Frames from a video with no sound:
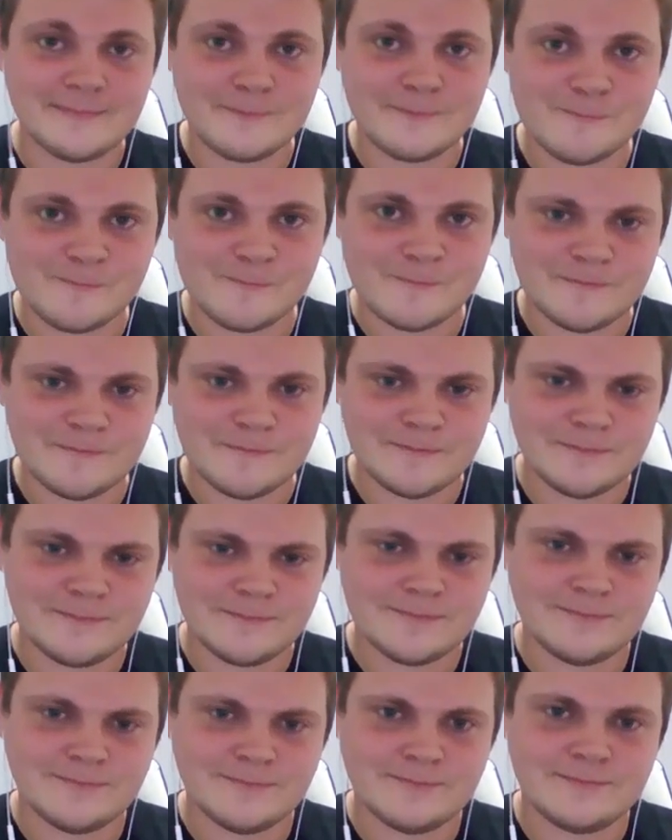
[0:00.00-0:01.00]

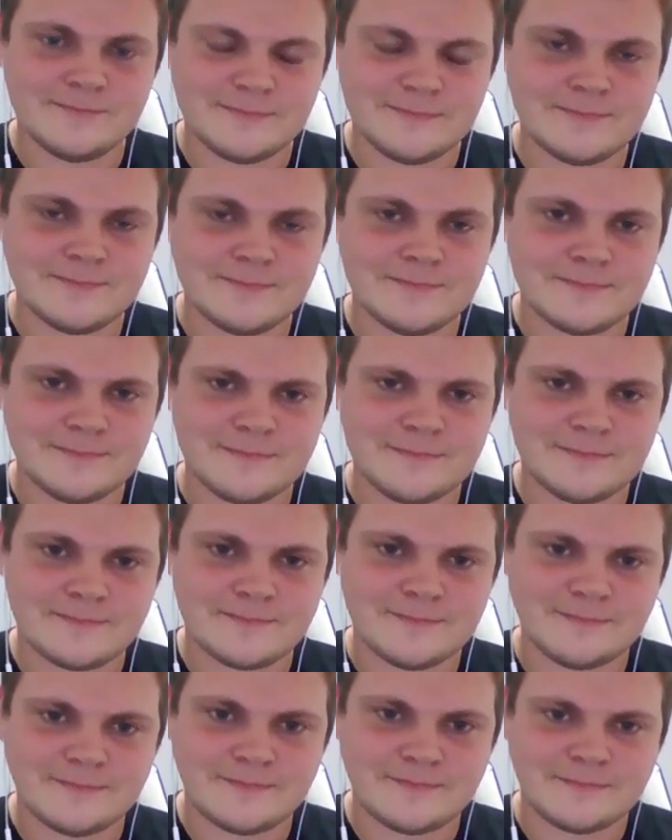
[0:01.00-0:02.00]

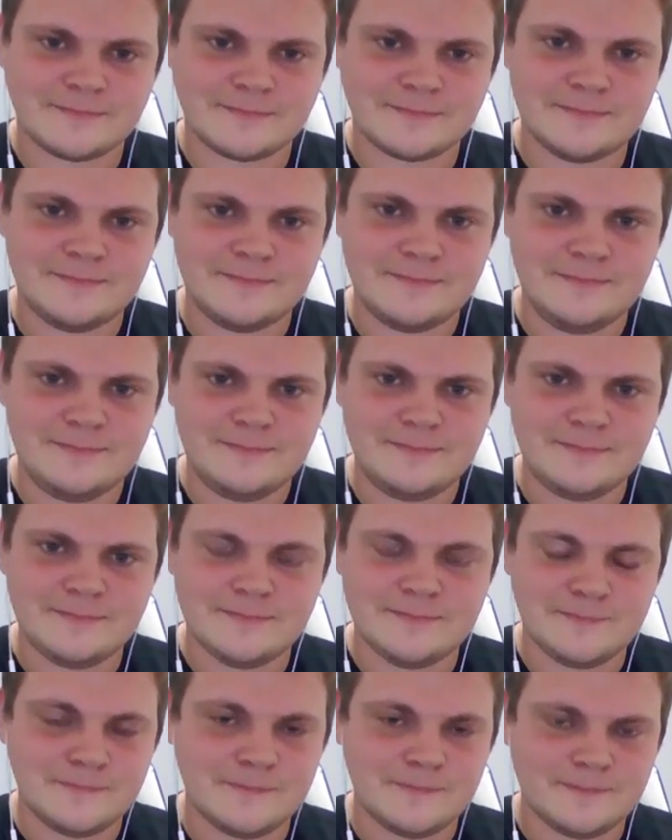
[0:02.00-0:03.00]

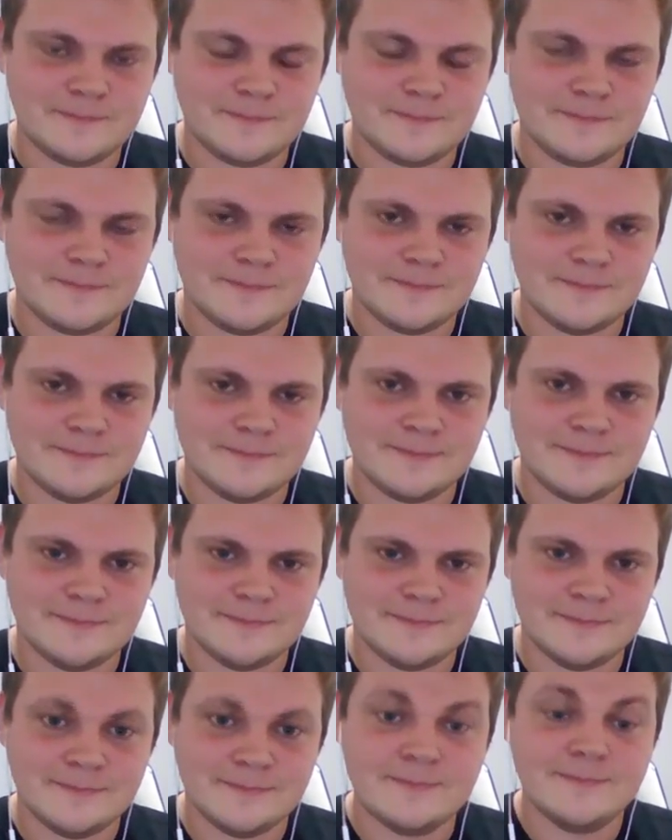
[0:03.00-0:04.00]

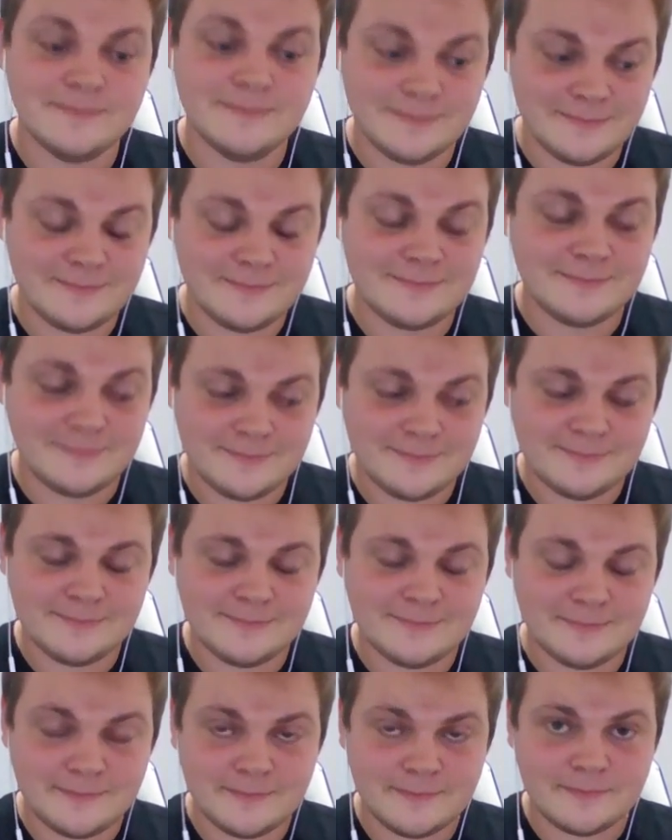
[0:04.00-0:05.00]

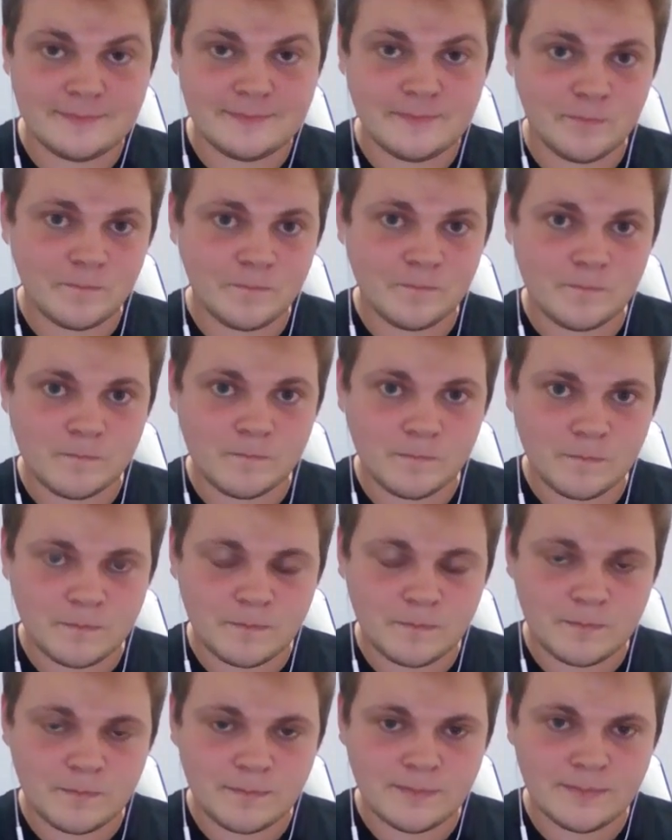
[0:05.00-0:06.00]

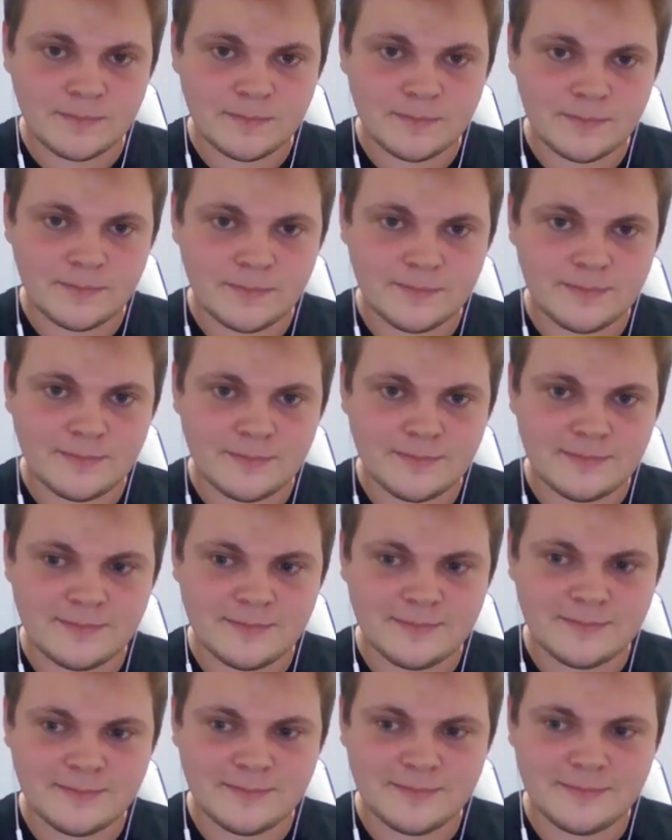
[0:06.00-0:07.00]

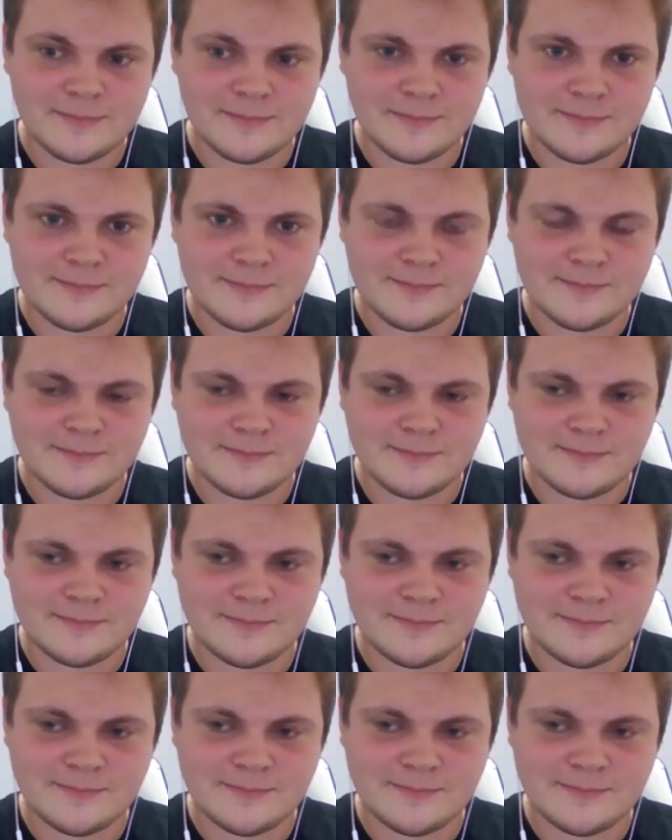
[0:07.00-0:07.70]
[no speech]